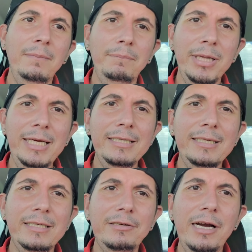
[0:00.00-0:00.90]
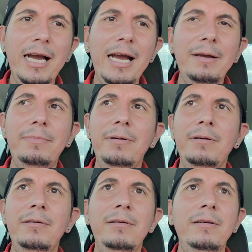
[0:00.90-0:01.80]
Please subscribe.
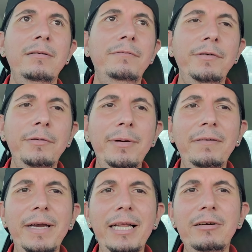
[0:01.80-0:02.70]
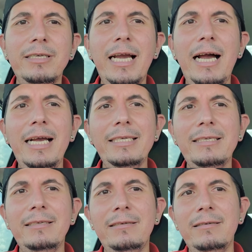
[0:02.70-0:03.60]
View my videos,
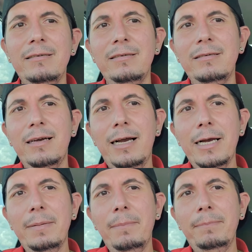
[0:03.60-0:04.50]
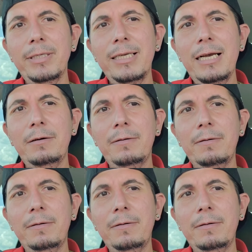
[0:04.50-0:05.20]
guys. Alright, peace out.